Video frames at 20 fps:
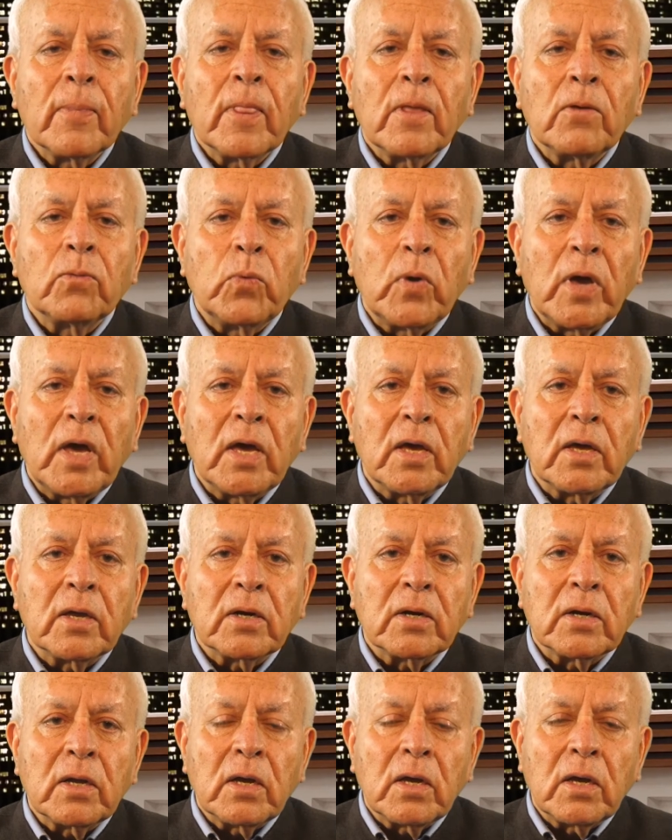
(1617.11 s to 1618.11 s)
where
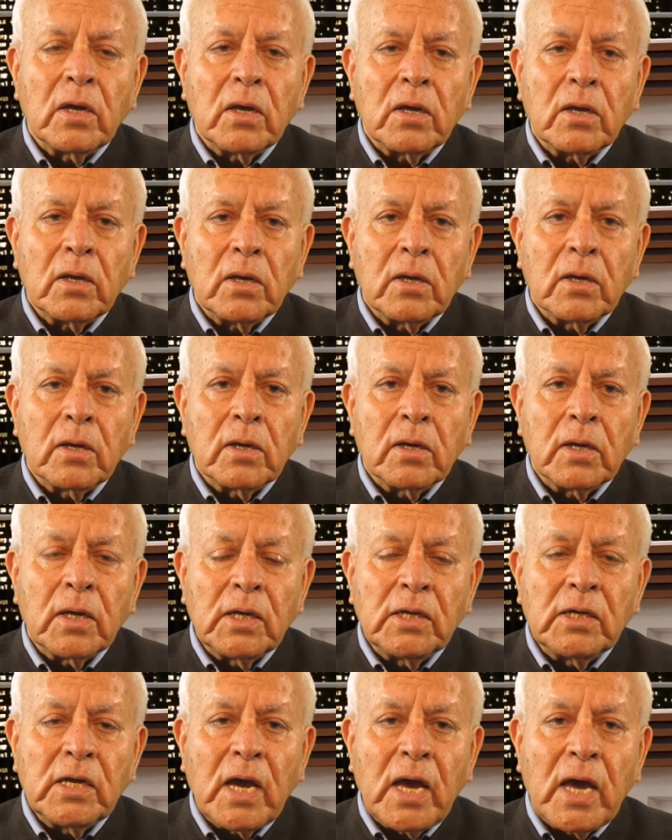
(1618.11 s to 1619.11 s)

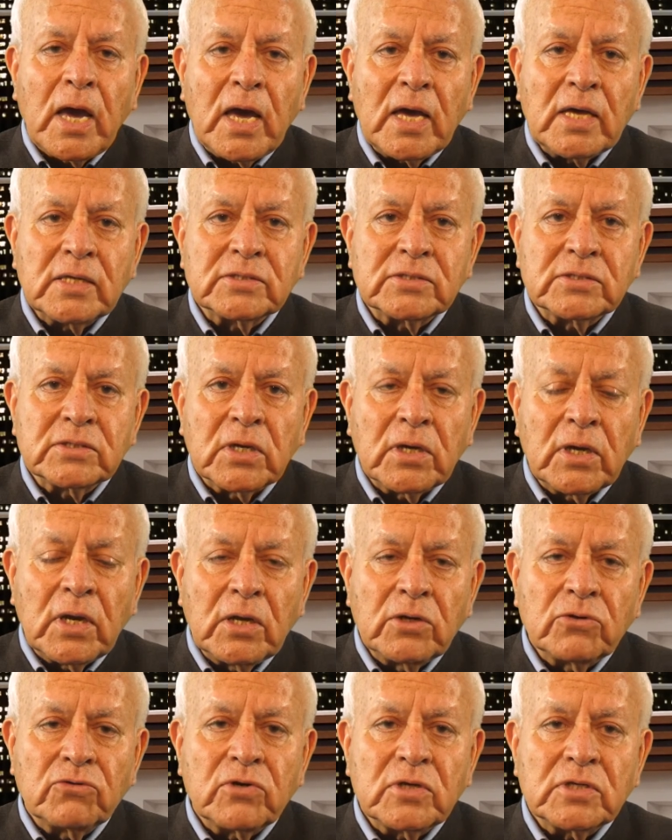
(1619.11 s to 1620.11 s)
India has
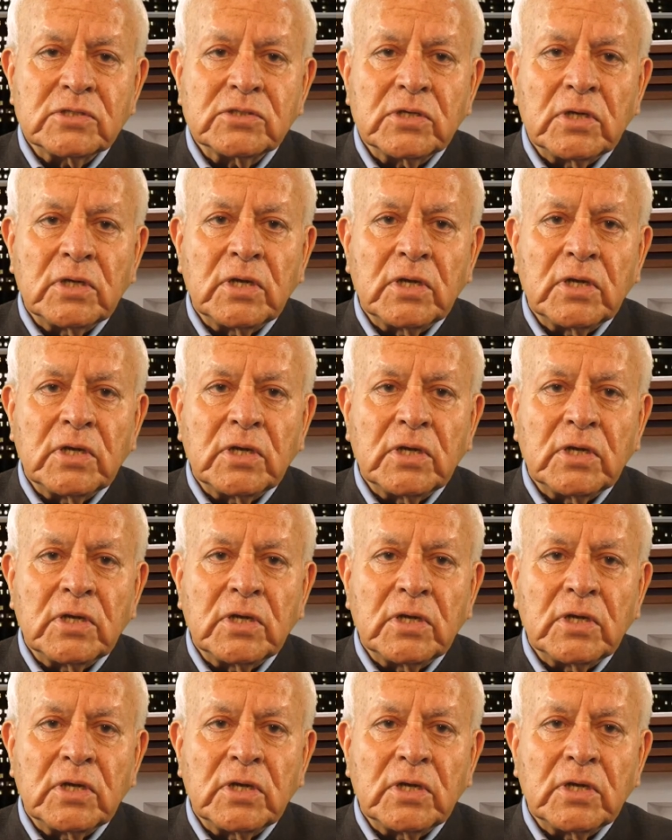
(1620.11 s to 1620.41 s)
interest.